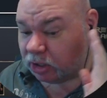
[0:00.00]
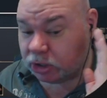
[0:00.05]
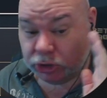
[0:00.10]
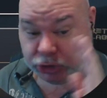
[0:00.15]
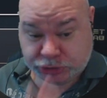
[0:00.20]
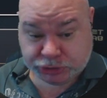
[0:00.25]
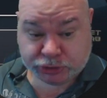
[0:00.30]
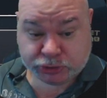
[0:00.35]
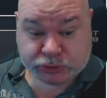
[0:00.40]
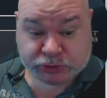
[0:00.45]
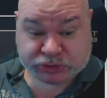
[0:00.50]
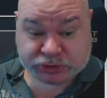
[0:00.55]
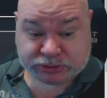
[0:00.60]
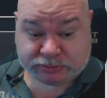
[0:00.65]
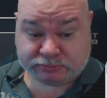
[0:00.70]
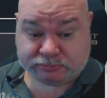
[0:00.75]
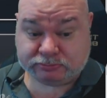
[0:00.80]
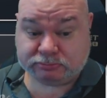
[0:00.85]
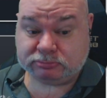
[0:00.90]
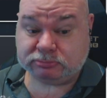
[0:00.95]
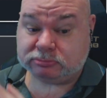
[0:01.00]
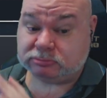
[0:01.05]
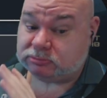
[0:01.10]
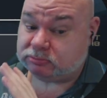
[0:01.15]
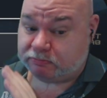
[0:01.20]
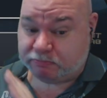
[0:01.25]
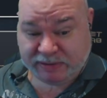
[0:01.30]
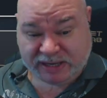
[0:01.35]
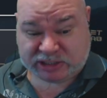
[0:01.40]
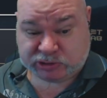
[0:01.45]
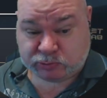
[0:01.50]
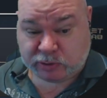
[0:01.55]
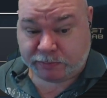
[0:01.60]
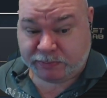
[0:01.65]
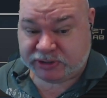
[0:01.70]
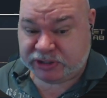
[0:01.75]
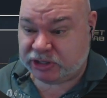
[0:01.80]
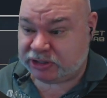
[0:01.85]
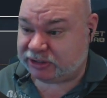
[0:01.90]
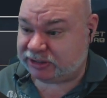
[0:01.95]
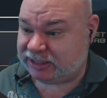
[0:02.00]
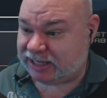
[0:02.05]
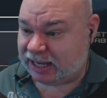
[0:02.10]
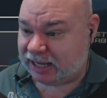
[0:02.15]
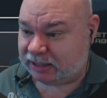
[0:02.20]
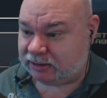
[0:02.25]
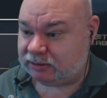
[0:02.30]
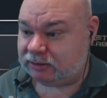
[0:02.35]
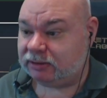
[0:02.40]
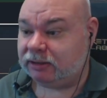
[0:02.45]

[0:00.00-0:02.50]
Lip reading: Use it, best weapon you can get,